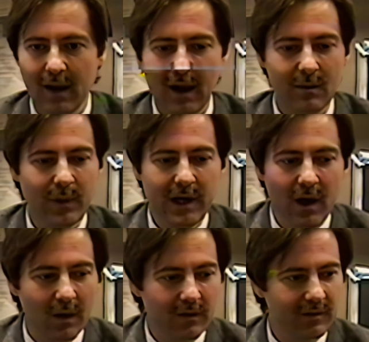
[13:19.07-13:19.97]
and we
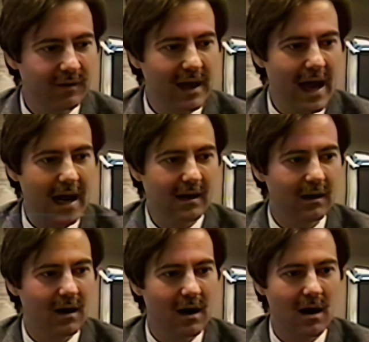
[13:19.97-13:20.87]
noticed that
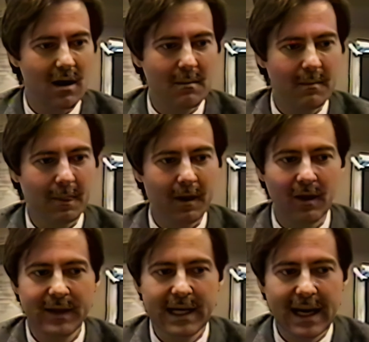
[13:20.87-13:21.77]
on
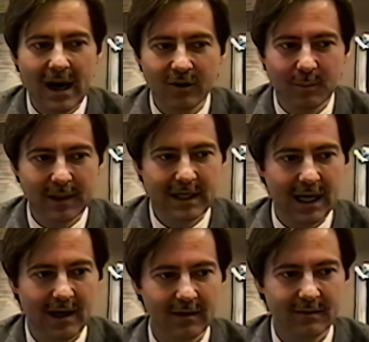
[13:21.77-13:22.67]
the announcement date,